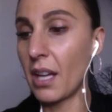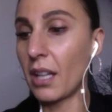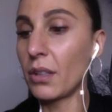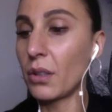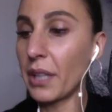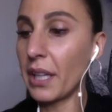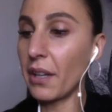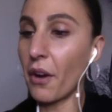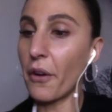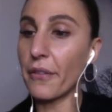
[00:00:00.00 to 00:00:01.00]
looking
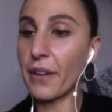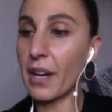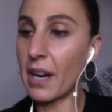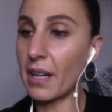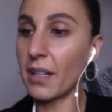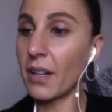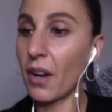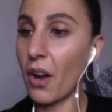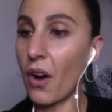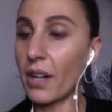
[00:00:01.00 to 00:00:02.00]
over
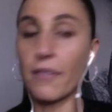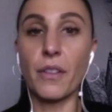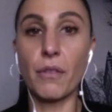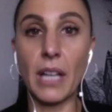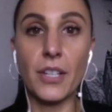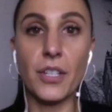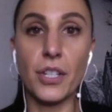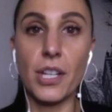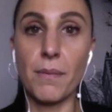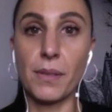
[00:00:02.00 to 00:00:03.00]
kind of the
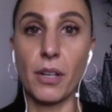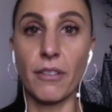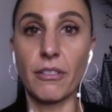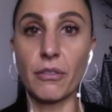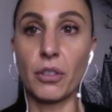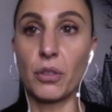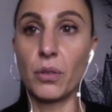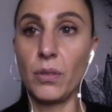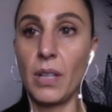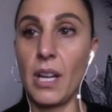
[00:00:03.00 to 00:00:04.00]
relationships overall,